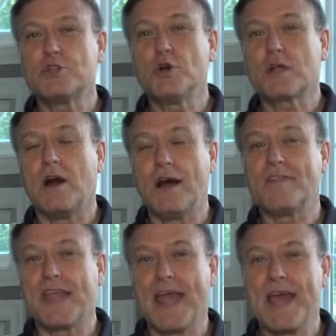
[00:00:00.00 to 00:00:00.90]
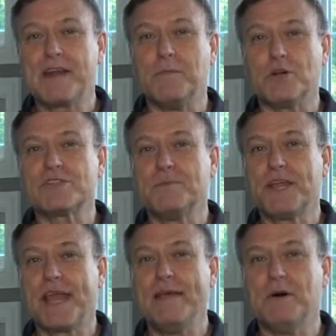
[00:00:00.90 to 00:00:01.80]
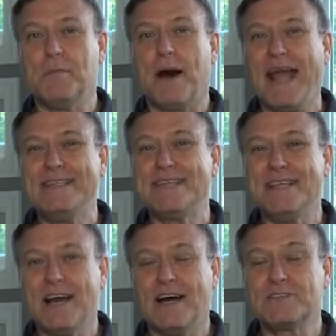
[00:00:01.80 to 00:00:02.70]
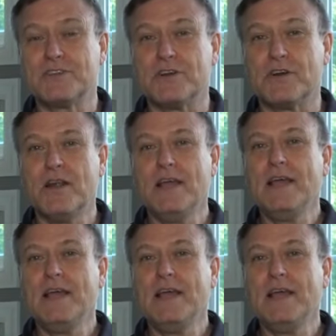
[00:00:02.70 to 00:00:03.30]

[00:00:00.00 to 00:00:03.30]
took on the animals and became a mighty hunter,